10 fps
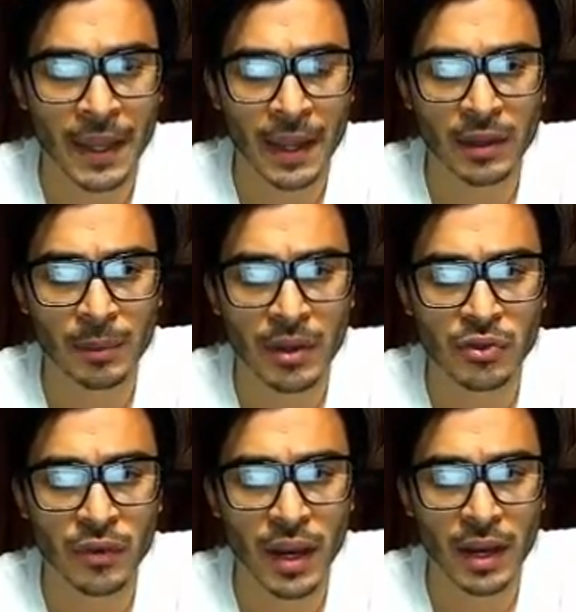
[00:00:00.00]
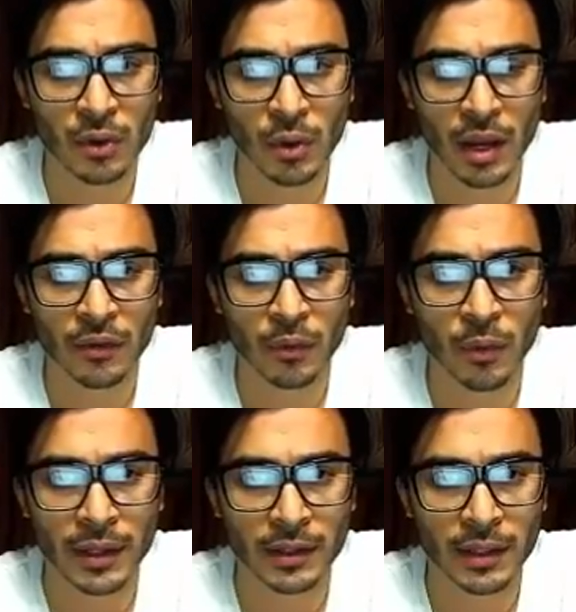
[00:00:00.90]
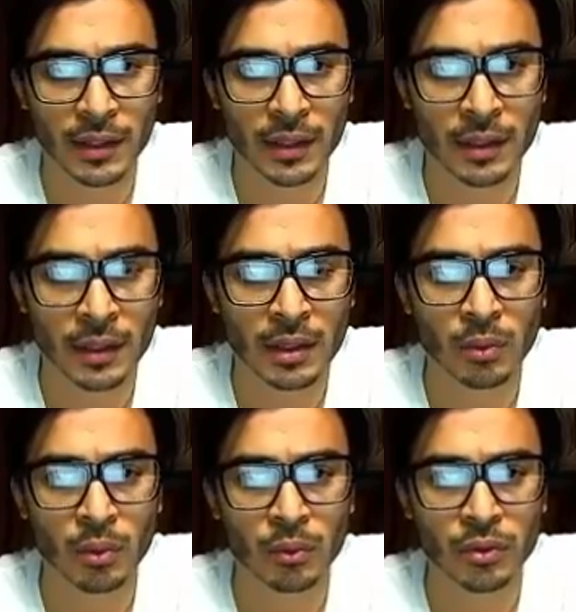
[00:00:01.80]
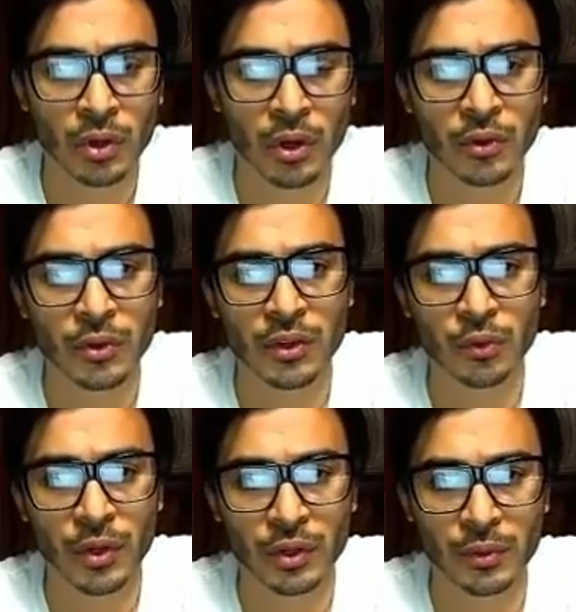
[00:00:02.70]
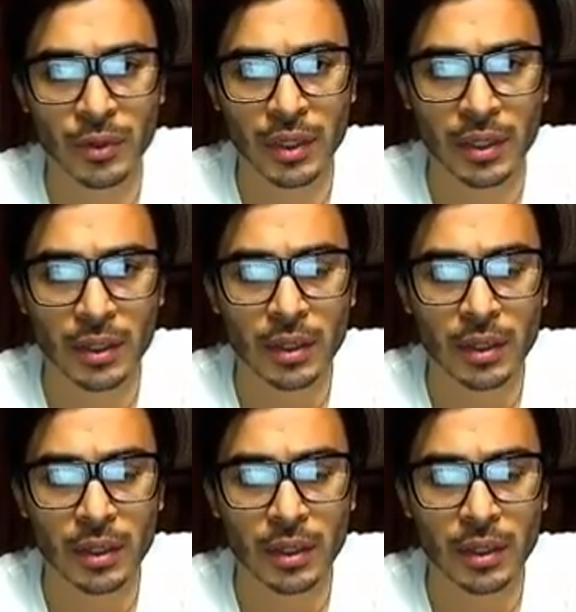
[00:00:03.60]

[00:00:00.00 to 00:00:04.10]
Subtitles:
and the measure of angle FYD equals 123